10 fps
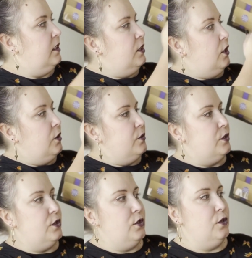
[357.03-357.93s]

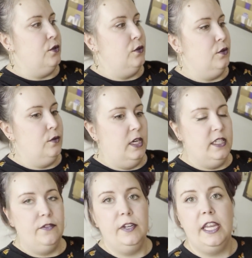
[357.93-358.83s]
goes to a
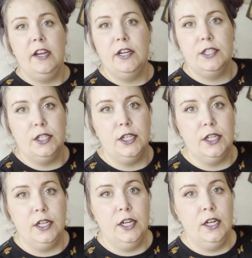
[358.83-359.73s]
different character